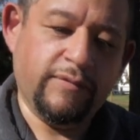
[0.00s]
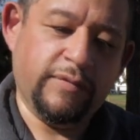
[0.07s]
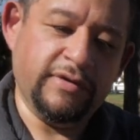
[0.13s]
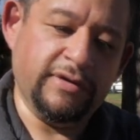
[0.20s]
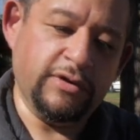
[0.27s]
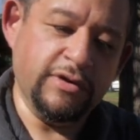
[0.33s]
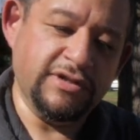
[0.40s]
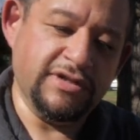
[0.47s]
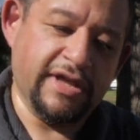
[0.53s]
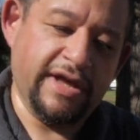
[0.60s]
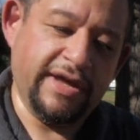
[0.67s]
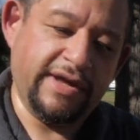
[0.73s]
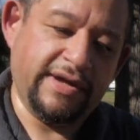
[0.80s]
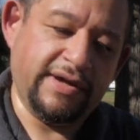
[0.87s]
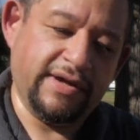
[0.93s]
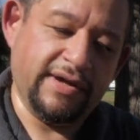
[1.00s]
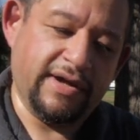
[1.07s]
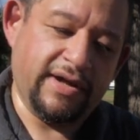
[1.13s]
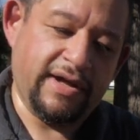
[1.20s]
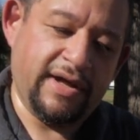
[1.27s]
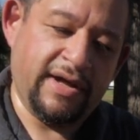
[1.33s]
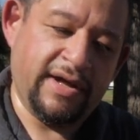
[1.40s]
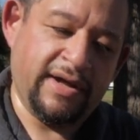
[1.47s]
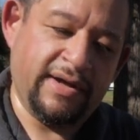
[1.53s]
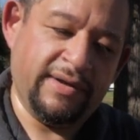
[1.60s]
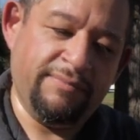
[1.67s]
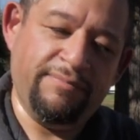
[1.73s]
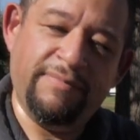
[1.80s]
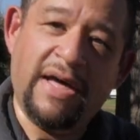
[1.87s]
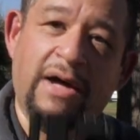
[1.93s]
what looks like
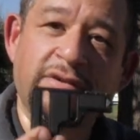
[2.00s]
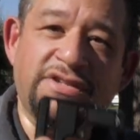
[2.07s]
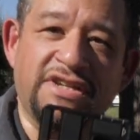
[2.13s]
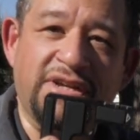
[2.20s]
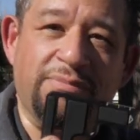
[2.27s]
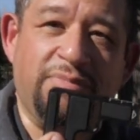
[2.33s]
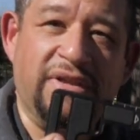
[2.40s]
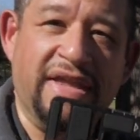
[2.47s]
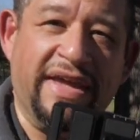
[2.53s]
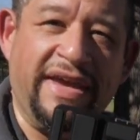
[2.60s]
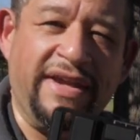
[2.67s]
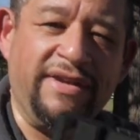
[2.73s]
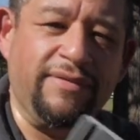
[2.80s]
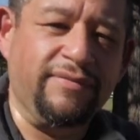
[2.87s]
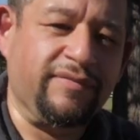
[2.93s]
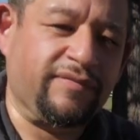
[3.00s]
a mounting plate